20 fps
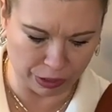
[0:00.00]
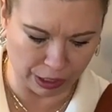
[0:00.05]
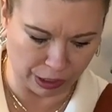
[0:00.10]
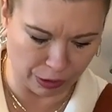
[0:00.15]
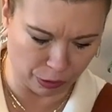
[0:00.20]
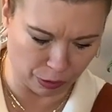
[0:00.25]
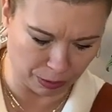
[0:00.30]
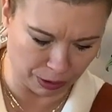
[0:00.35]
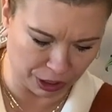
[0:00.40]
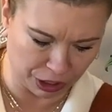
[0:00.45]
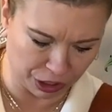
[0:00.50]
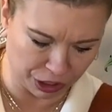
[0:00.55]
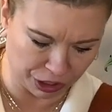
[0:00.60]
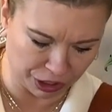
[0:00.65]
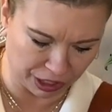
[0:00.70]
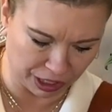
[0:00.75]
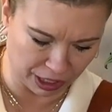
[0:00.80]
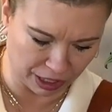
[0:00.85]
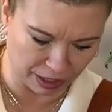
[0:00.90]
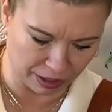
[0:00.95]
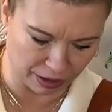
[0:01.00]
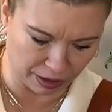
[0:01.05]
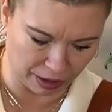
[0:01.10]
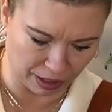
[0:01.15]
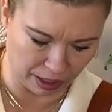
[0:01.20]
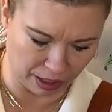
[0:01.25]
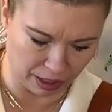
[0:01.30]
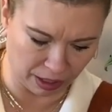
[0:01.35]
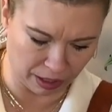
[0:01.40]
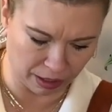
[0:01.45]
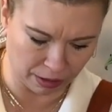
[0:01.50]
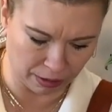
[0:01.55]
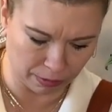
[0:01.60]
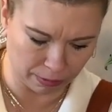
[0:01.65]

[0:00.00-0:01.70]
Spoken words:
I normally just get the